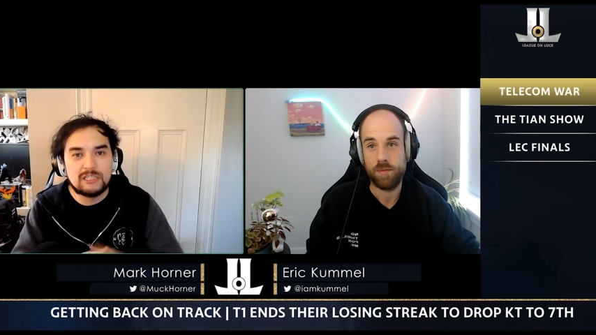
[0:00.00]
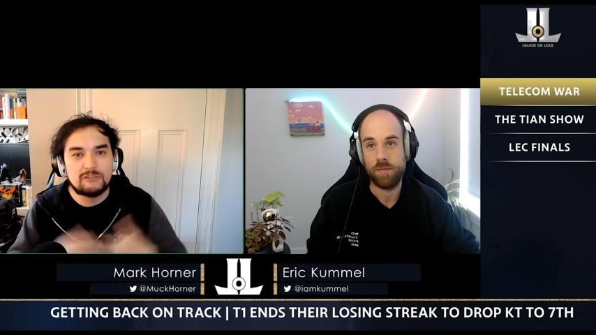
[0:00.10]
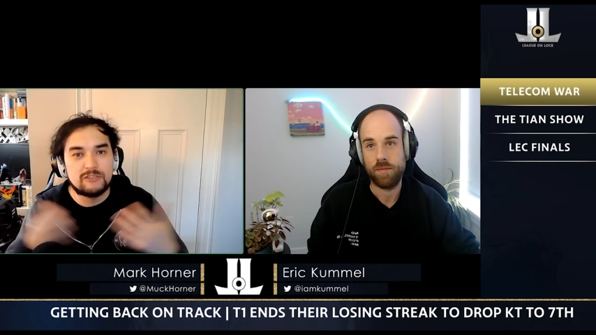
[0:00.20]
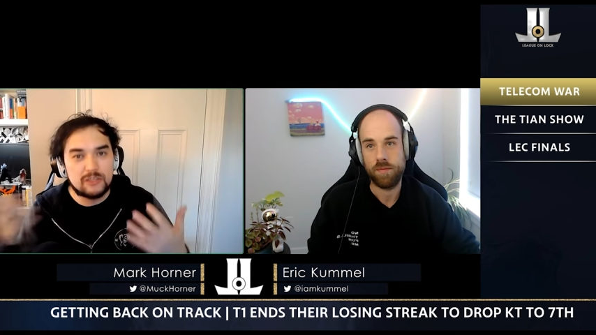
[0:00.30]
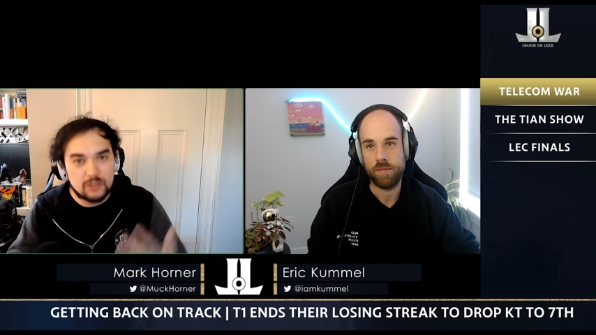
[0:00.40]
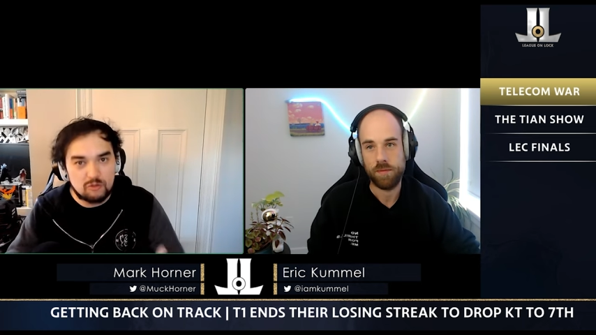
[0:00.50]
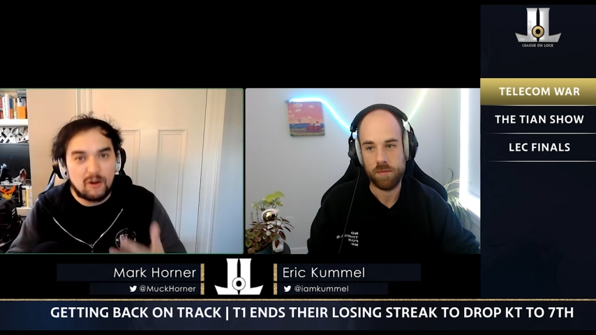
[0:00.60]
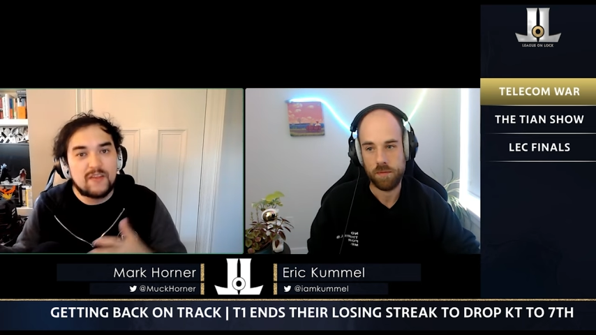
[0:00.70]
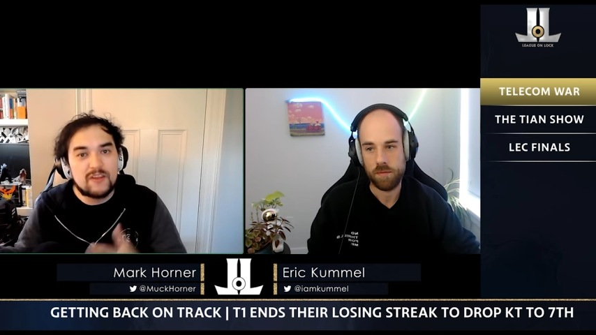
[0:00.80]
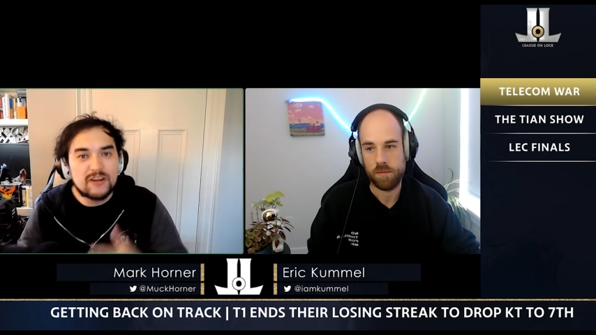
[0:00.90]
Speaker 1: into this run
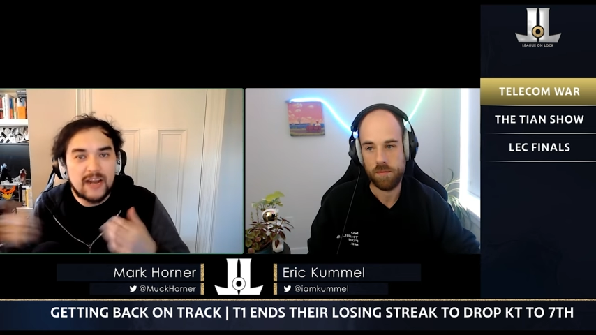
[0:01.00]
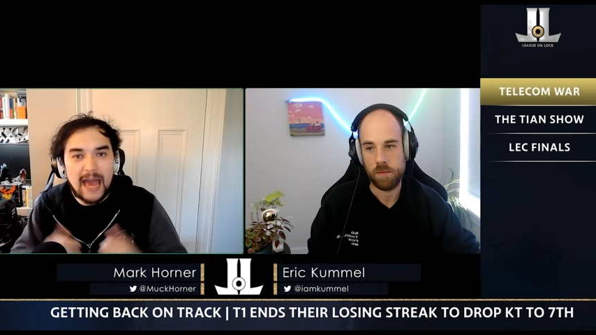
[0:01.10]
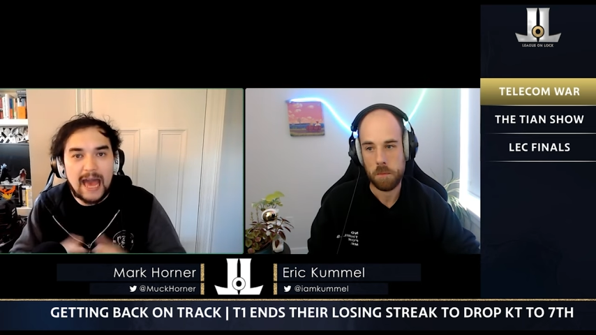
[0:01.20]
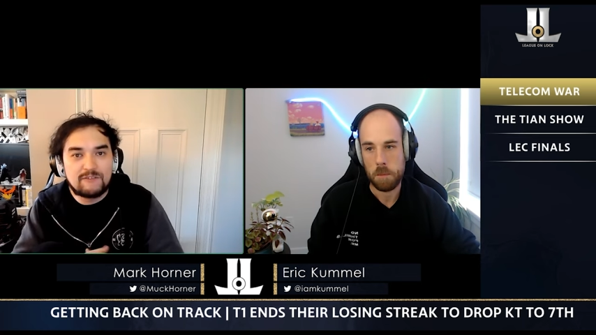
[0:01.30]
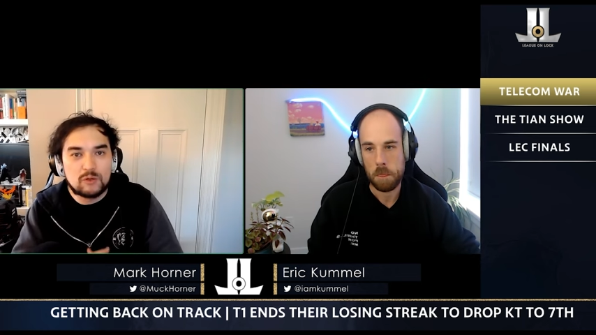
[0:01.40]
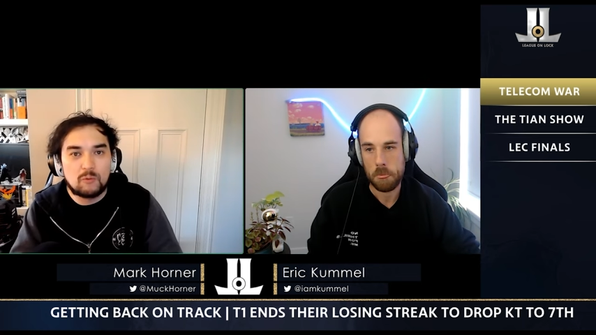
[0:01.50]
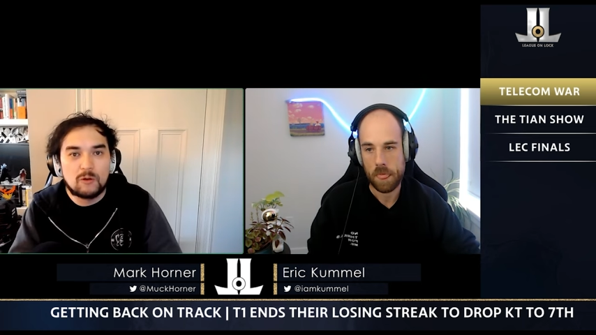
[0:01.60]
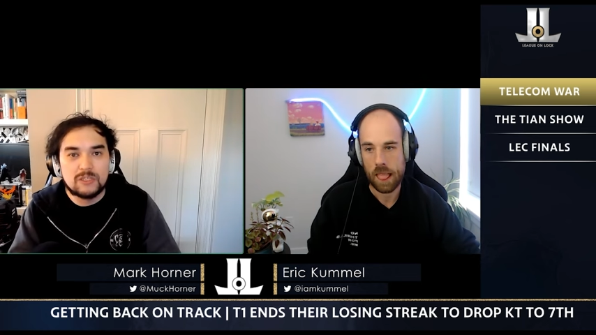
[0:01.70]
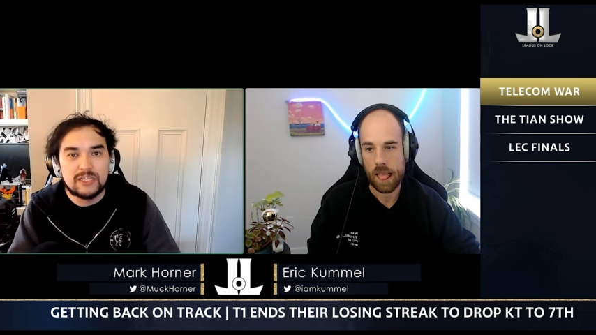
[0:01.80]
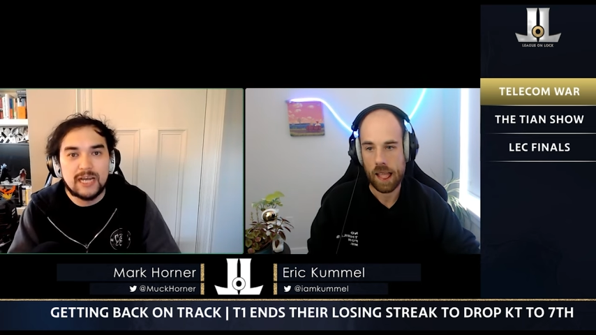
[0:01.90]
that you're going to have towards
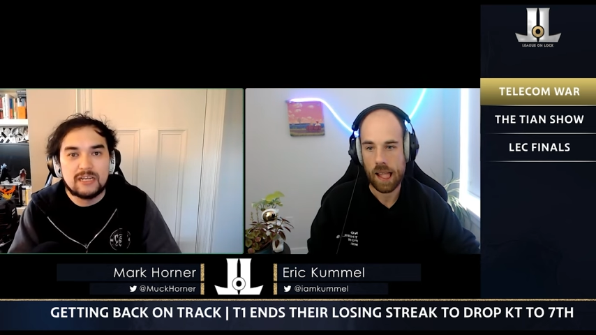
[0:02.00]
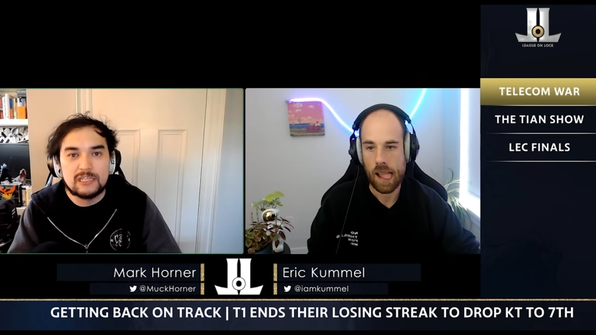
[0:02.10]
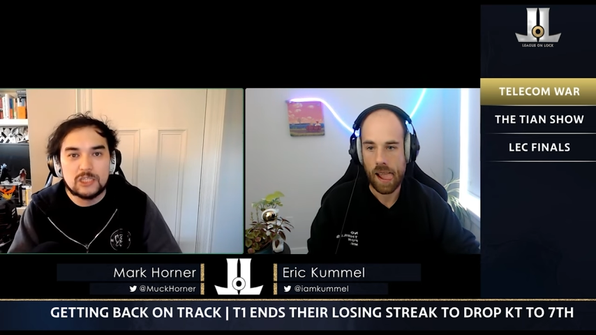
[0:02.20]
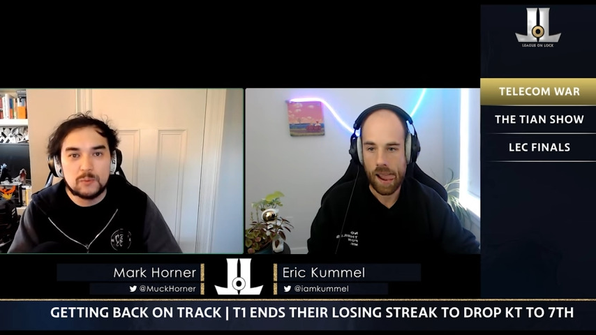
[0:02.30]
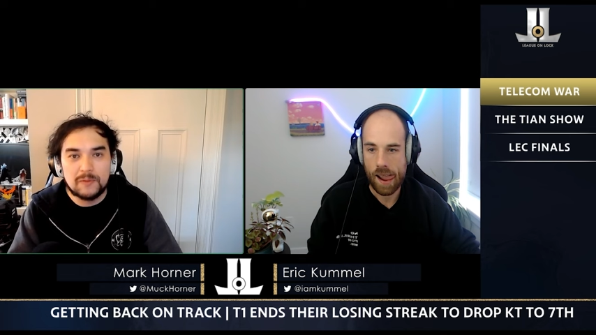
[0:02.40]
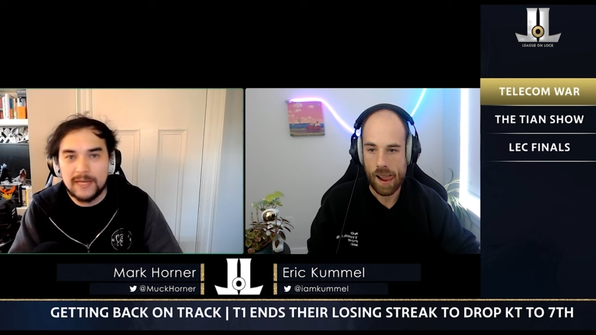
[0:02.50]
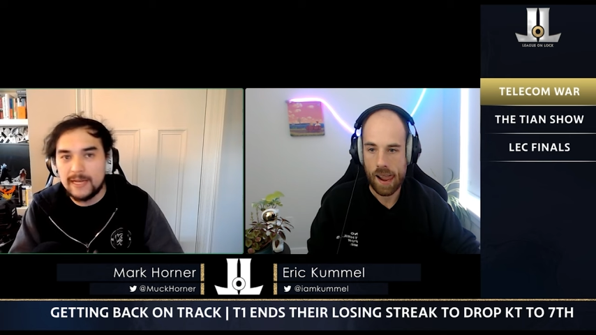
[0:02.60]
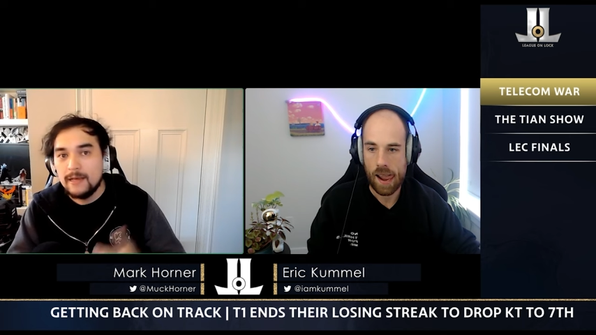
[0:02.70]
the end of this split.